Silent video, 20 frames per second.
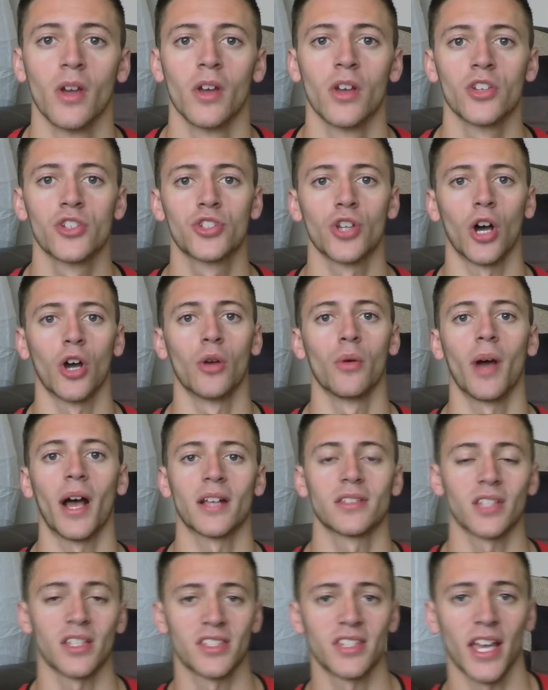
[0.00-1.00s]
So
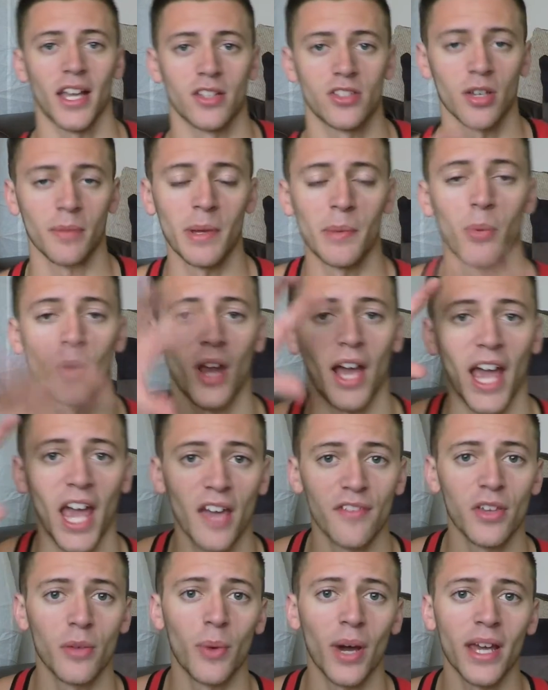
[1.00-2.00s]
as I said, some people like
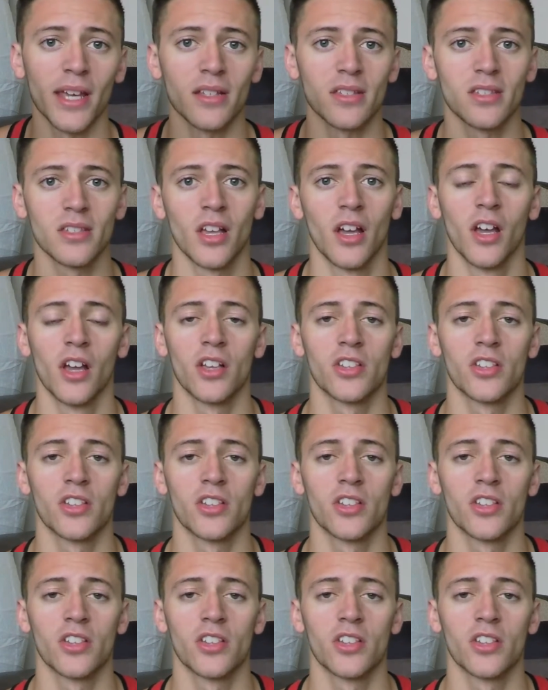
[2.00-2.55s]
heavy weights,